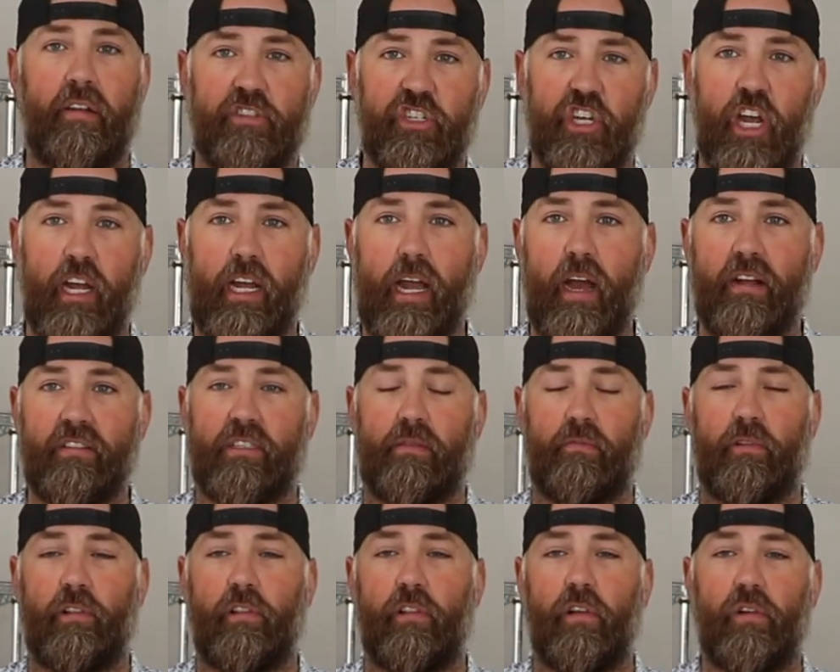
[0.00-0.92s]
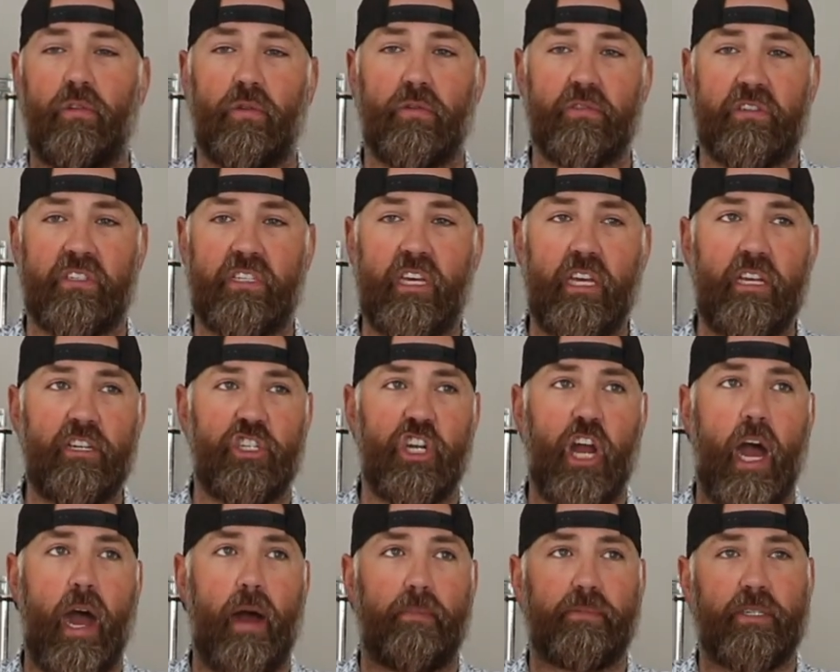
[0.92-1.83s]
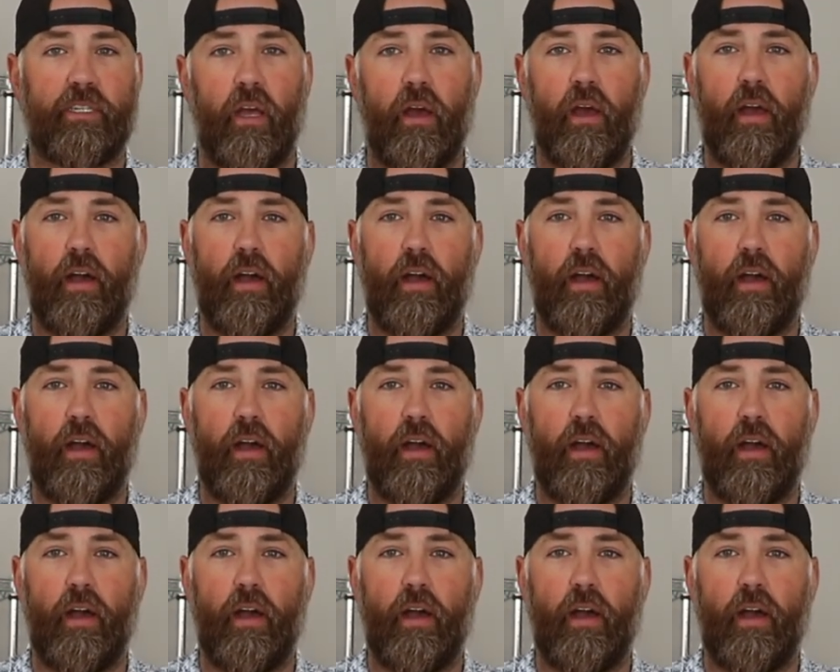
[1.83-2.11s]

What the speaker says: check out some of the local ski shops.